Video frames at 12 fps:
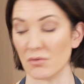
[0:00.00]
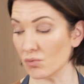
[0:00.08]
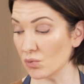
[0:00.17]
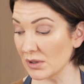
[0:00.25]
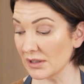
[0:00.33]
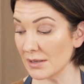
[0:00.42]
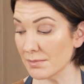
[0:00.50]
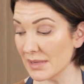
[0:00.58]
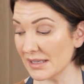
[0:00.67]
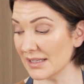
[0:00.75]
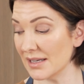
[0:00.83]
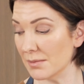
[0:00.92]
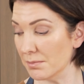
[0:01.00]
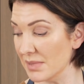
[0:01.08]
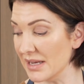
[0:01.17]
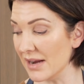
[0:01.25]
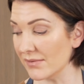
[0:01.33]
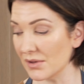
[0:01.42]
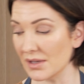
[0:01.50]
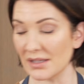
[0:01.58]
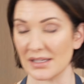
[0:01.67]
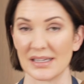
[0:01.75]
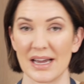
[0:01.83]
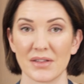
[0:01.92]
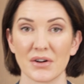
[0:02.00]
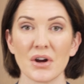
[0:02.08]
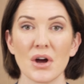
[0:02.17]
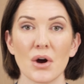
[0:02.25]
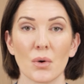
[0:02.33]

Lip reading: really mix it and beat everything together,